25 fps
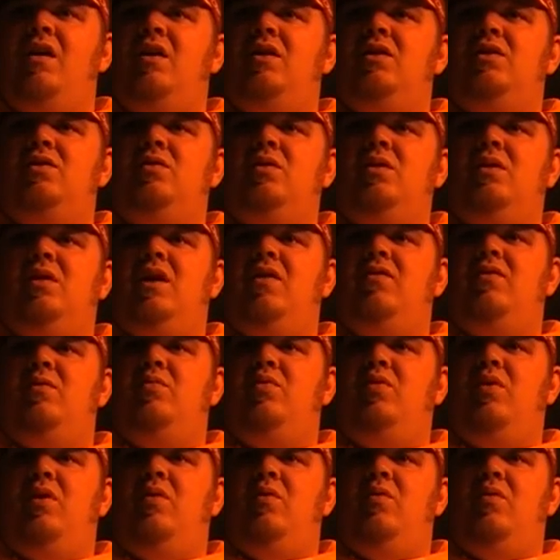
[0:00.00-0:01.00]
to
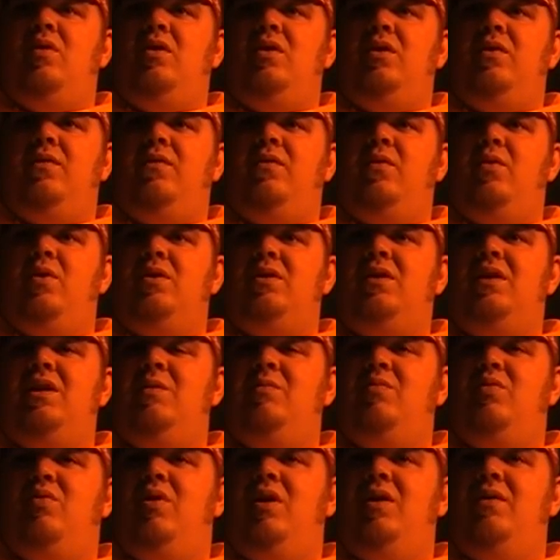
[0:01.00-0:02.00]
11.1 to
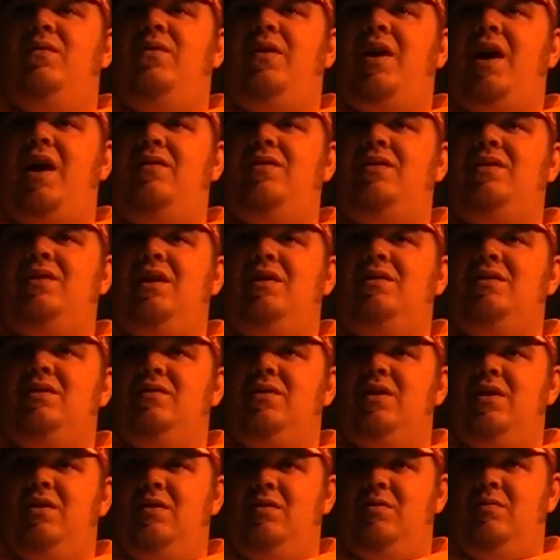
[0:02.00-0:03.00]
14.5 cents
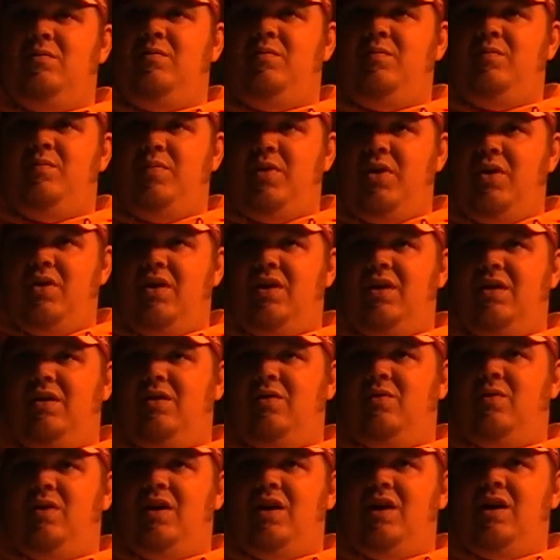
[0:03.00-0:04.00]
per
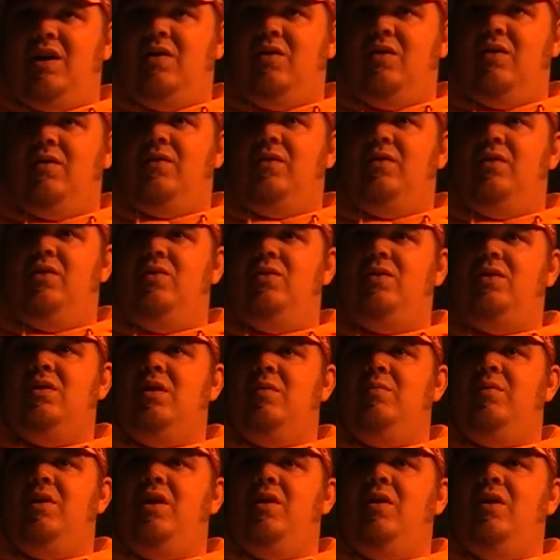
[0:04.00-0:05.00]
kilowatt hour for nuclear
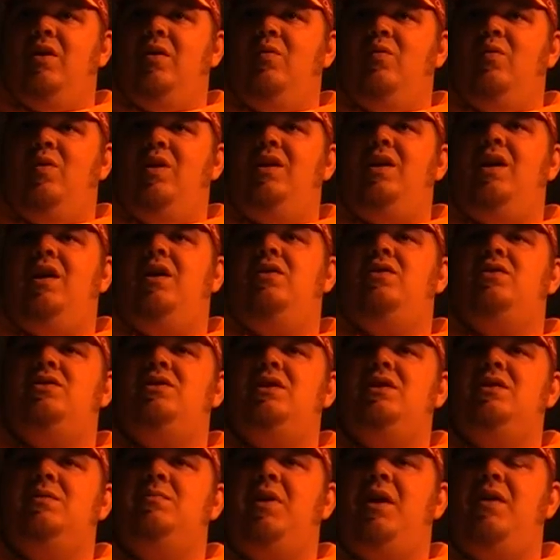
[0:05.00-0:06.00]
power, wind
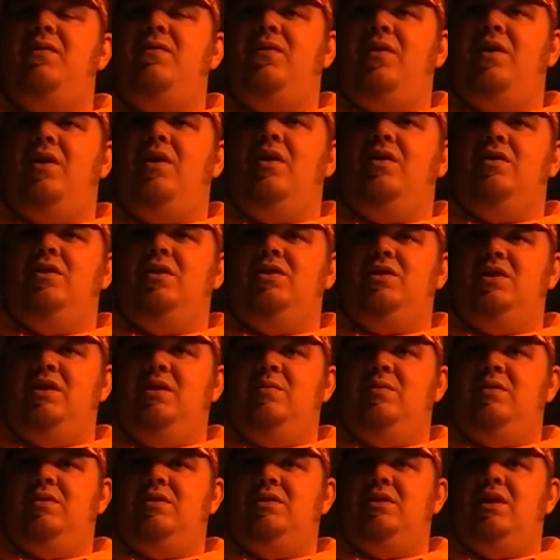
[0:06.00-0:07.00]
energy is by far the
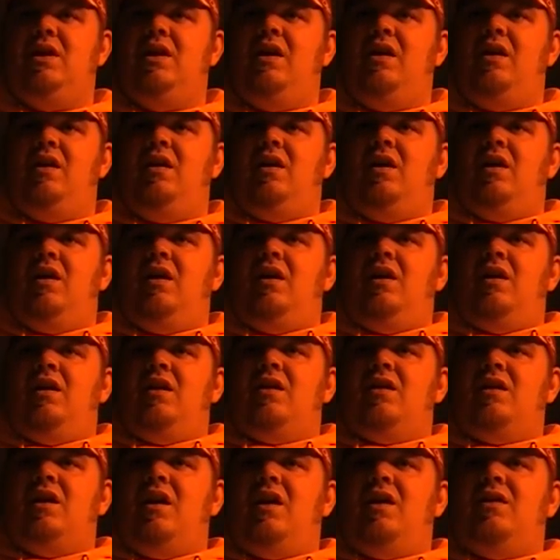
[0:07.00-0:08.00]
cheapest.
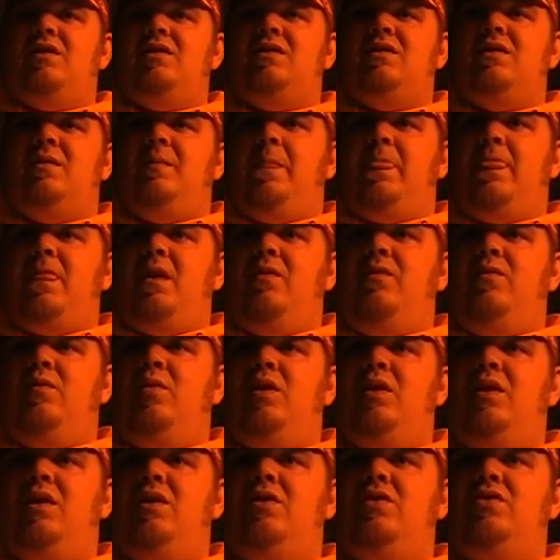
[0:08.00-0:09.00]
Costs of
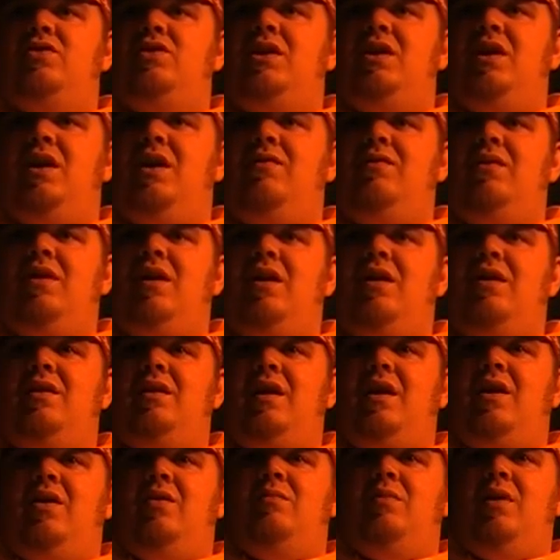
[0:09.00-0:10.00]
wind energy have gone
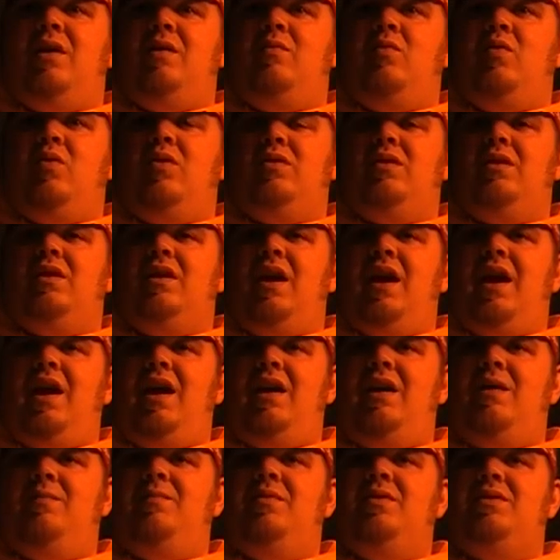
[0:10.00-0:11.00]
down by more than
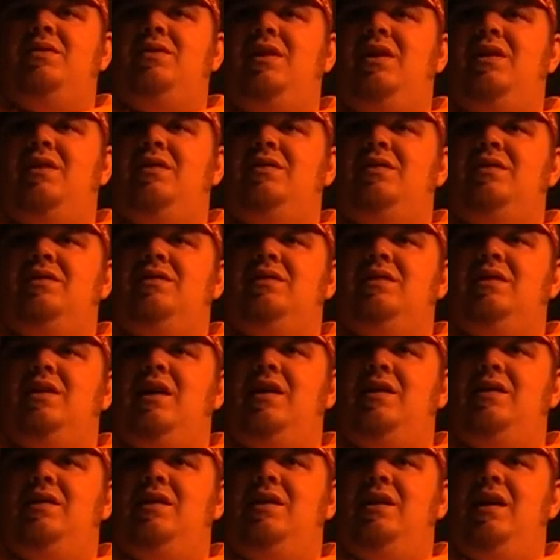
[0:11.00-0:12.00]
80% since the
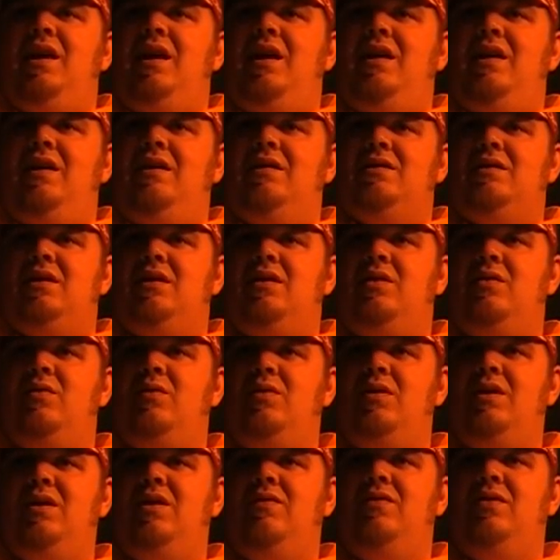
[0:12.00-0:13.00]
1980s,
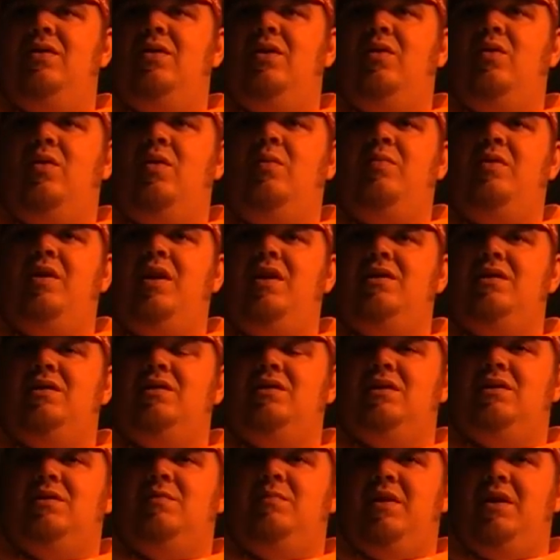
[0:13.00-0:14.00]
with even lower
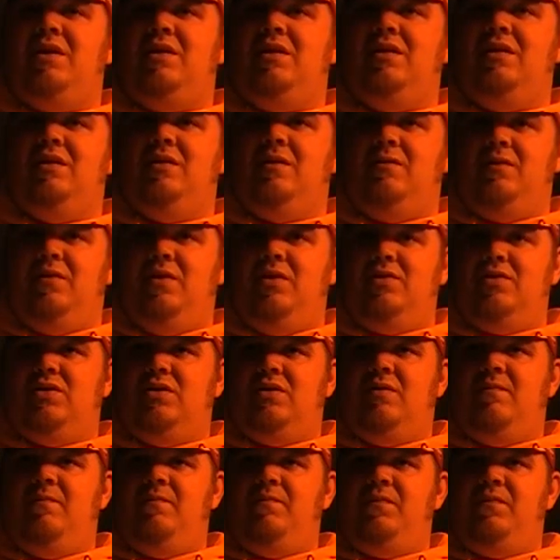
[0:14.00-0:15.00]
prices expected in the future.